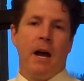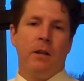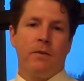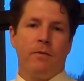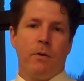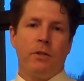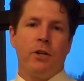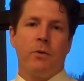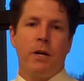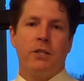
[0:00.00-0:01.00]
I look forward to
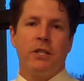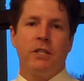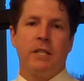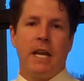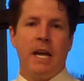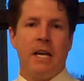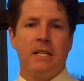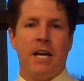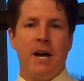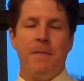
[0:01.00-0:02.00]
your questions,
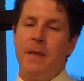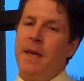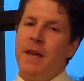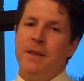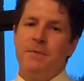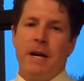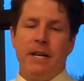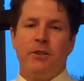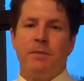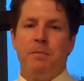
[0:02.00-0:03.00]
and you might
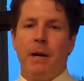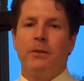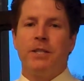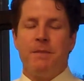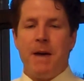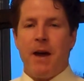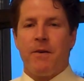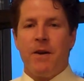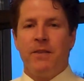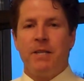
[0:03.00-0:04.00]
hear some bells in the background.